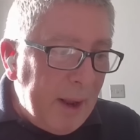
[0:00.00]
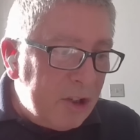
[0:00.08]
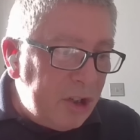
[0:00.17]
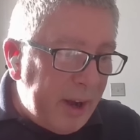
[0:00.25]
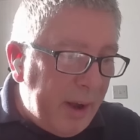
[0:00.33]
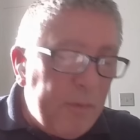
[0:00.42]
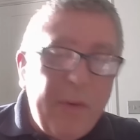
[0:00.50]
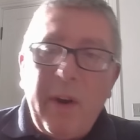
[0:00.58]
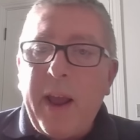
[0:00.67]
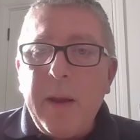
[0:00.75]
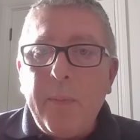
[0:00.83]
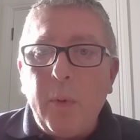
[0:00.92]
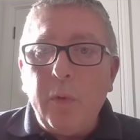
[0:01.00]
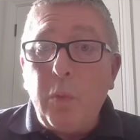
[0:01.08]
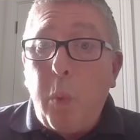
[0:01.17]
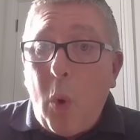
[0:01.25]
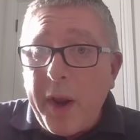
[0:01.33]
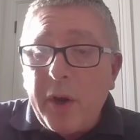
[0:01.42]
Checking for labels,
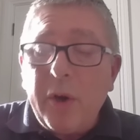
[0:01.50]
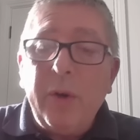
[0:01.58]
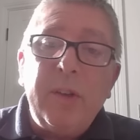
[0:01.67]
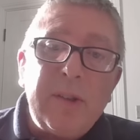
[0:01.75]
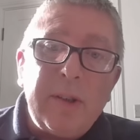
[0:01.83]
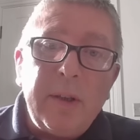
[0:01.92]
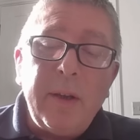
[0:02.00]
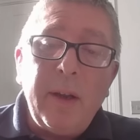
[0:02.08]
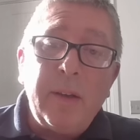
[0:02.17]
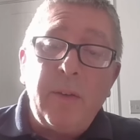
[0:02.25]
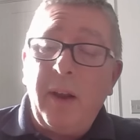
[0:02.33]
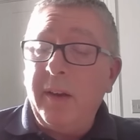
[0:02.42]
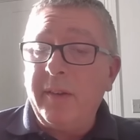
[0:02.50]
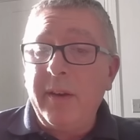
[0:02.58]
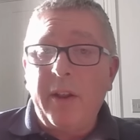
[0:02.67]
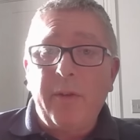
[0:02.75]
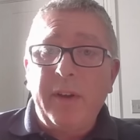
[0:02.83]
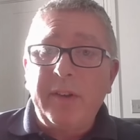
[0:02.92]
white goods as
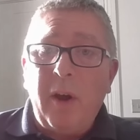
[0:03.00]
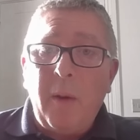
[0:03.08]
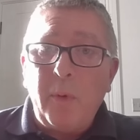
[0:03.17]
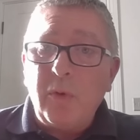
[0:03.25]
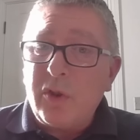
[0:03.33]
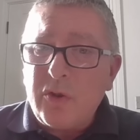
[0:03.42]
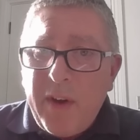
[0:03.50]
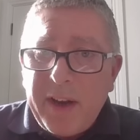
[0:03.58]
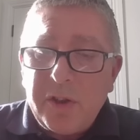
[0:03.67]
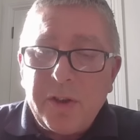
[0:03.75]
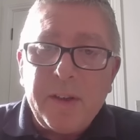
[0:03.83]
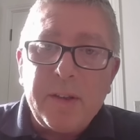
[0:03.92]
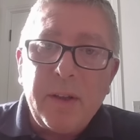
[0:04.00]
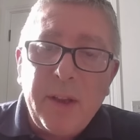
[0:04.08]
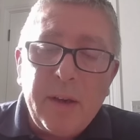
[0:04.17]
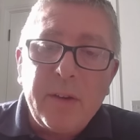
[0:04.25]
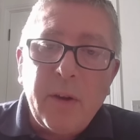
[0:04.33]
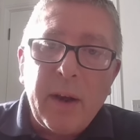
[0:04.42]
another example, scratches and
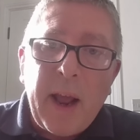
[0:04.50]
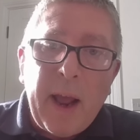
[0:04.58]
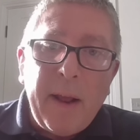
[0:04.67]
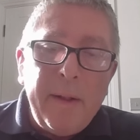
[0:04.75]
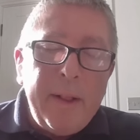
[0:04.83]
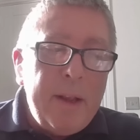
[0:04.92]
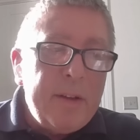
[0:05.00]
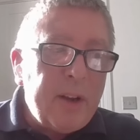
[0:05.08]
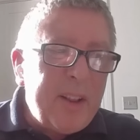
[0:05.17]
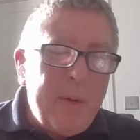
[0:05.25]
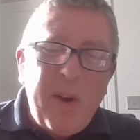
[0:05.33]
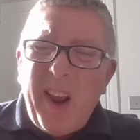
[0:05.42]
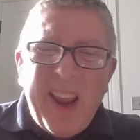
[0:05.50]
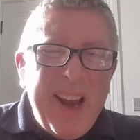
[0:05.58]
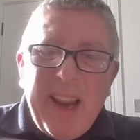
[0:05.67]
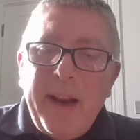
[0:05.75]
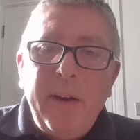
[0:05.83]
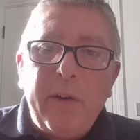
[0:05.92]
things like that. So I think
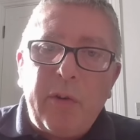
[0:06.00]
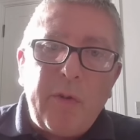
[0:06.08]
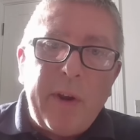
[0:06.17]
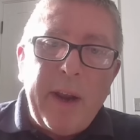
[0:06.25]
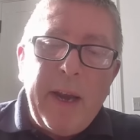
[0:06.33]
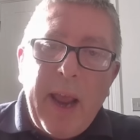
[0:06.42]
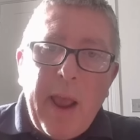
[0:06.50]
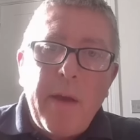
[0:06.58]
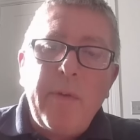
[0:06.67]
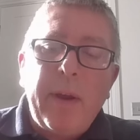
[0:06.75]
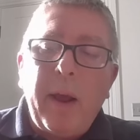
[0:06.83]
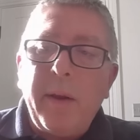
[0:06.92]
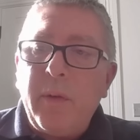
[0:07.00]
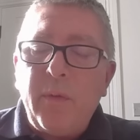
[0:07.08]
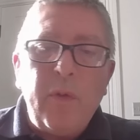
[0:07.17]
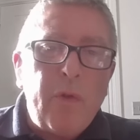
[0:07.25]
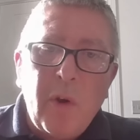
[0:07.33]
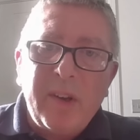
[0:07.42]
any industry, any area,
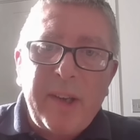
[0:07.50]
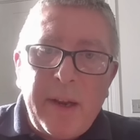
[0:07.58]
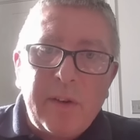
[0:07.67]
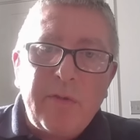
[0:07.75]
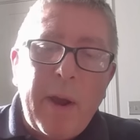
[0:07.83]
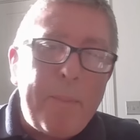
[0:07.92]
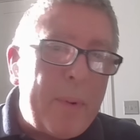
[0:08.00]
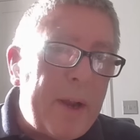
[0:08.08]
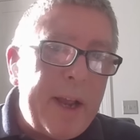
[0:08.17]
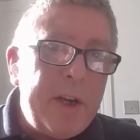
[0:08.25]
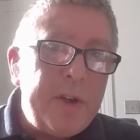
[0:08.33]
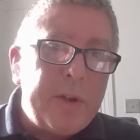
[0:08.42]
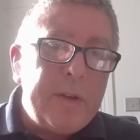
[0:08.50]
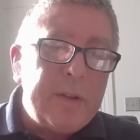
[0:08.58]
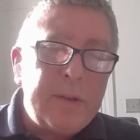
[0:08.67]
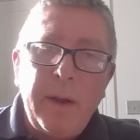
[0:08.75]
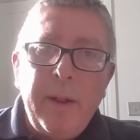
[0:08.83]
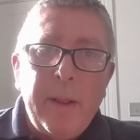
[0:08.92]
if you've got sensor
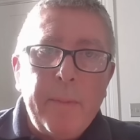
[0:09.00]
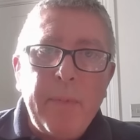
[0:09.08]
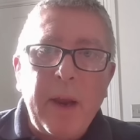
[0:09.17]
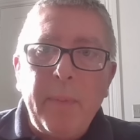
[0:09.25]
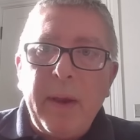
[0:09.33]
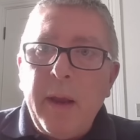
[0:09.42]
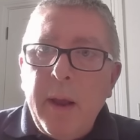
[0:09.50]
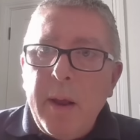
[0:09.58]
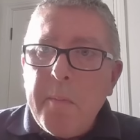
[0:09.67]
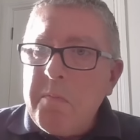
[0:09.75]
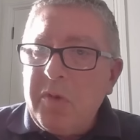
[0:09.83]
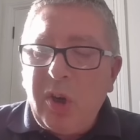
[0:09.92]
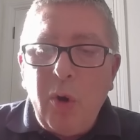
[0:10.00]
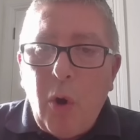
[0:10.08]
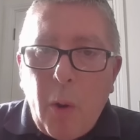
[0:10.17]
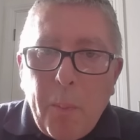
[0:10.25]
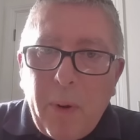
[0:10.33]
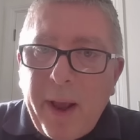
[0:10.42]
applications, maybe too
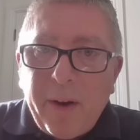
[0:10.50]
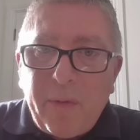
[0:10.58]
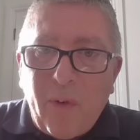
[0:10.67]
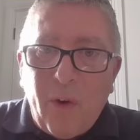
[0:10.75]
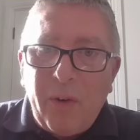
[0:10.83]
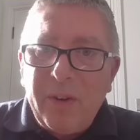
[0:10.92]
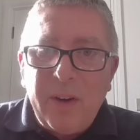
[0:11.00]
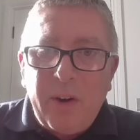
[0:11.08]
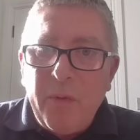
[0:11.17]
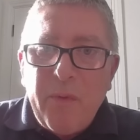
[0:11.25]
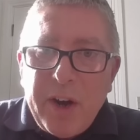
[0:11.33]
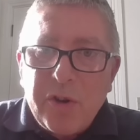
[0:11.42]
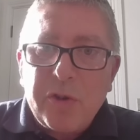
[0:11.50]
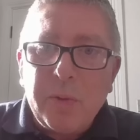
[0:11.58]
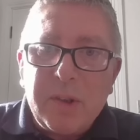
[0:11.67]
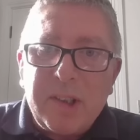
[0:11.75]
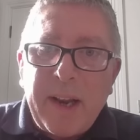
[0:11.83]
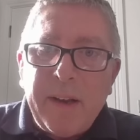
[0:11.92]
complex for
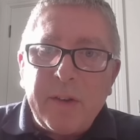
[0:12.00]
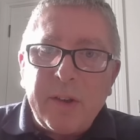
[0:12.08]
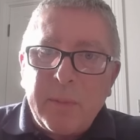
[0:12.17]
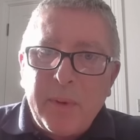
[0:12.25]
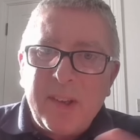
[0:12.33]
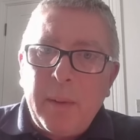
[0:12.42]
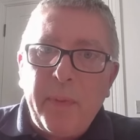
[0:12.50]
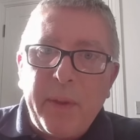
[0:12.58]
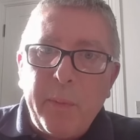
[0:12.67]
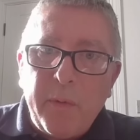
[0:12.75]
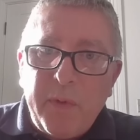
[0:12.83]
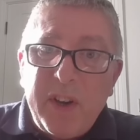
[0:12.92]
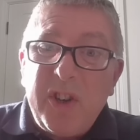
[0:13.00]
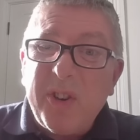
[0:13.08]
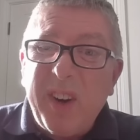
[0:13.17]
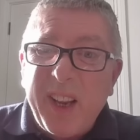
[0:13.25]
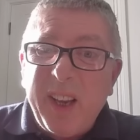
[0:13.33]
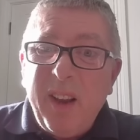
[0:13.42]
conventional sensors, but something where
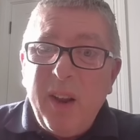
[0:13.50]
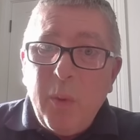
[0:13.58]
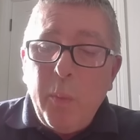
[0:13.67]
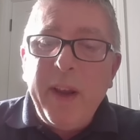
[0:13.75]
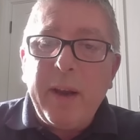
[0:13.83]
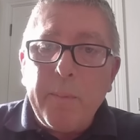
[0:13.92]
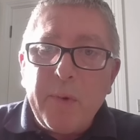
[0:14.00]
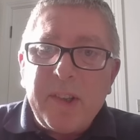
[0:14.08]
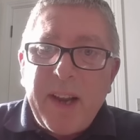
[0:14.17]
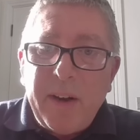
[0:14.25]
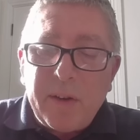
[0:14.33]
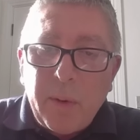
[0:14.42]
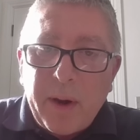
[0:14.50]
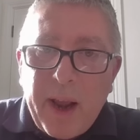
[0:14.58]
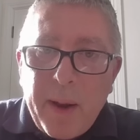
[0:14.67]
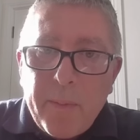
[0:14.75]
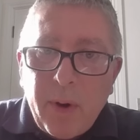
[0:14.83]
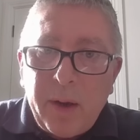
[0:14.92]
visually we can present to a
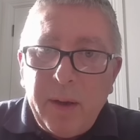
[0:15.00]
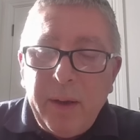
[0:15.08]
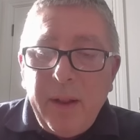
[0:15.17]
camera